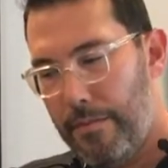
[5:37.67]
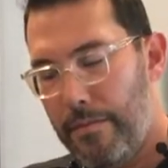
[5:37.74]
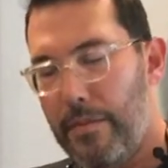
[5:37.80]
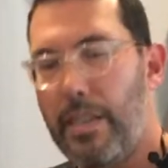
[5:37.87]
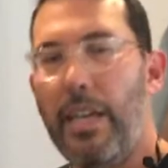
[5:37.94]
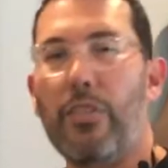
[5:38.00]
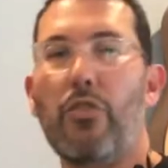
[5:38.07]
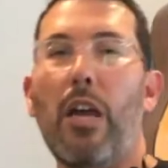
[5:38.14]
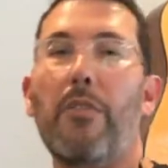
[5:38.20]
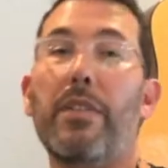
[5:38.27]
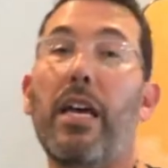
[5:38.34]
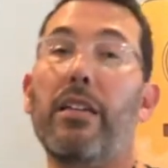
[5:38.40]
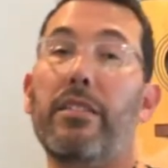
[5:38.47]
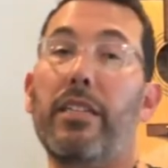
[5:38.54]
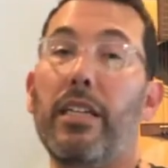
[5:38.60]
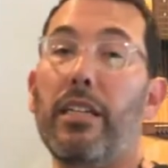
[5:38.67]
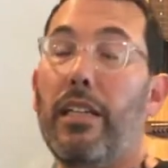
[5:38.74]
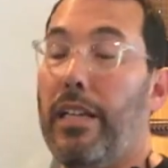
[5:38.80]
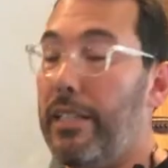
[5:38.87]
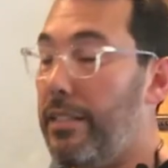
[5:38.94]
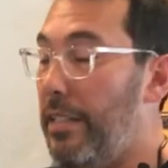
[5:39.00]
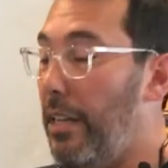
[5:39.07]
Okay, try without stick
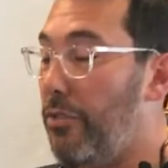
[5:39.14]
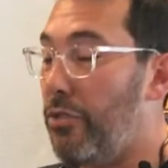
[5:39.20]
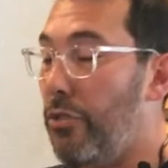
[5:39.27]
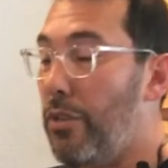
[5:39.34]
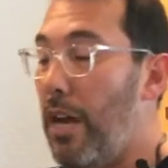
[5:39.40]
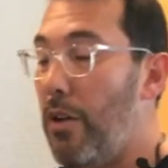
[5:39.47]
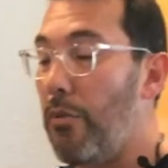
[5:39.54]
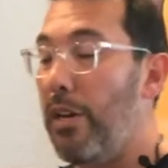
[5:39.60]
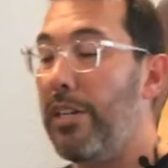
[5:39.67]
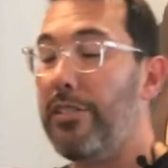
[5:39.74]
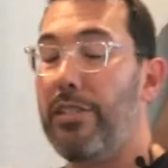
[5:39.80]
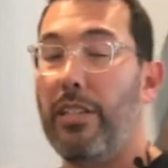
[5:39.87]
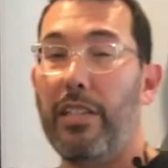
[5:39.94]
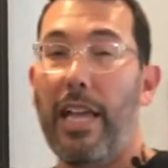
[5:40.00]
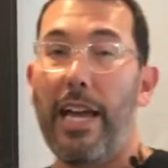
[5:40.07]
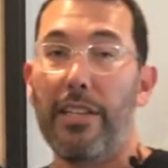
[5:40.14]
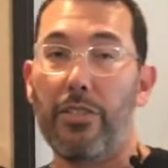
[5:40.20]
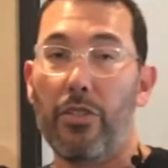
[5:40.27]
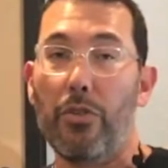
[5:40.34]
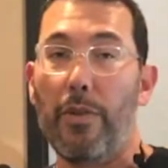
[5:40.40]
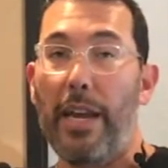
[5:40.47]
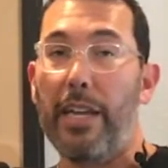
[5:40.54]
clicks. Now, do not rush the
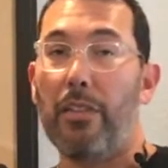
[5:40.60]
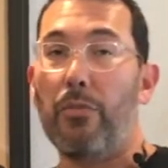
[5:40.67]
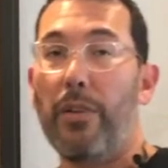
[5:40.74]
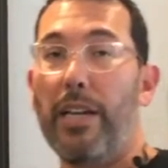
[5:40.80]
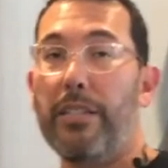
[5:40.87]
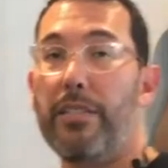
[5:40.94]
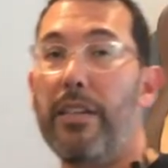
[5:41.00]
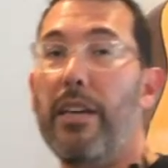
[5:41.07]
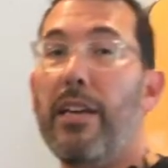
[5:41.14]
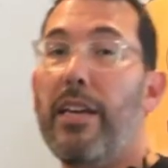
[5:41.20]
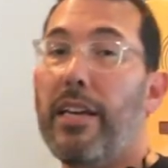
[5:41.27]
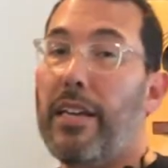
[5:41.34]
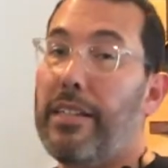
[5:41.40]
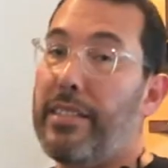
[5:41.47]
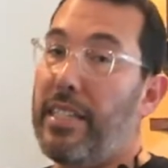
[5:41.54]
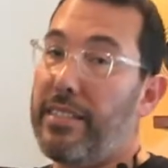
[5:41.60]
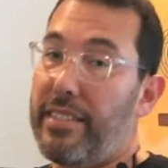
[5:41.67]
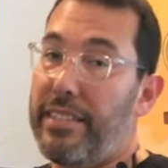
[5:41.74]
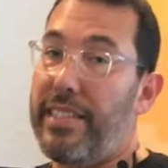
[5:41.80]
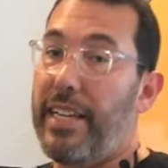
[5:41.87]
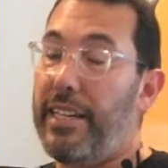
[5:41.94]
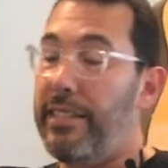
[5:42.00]
last 2 8th rests because that's the
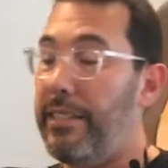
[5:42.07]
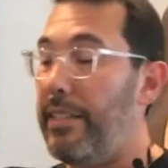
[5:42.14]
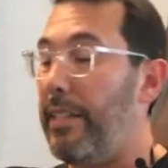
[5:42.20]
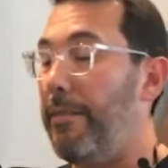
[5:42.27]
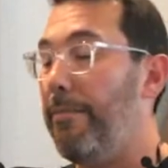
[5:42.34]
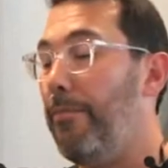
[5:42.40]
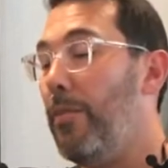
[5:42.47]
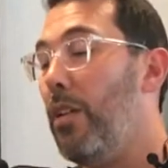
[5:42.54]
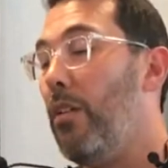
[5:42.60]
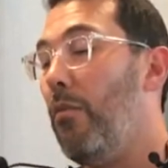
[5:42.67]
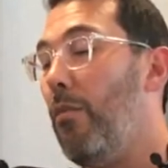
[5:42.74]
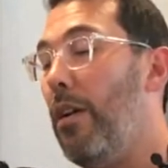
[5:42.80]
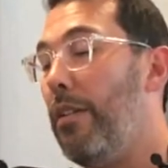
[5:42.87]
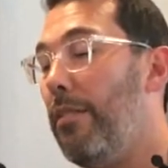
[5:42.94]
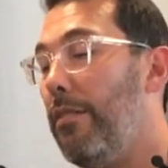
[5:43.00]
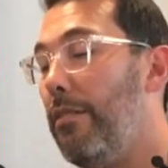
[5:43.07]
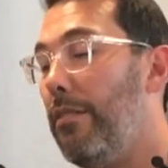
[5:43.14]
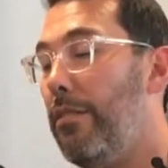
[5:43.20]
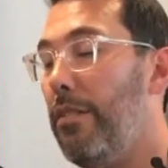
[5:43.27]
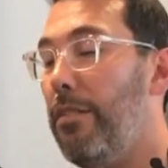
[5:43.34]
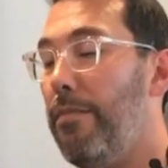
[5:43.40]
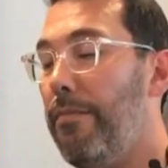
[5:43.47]
tendency. 1,
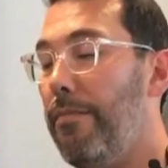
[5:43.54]
2.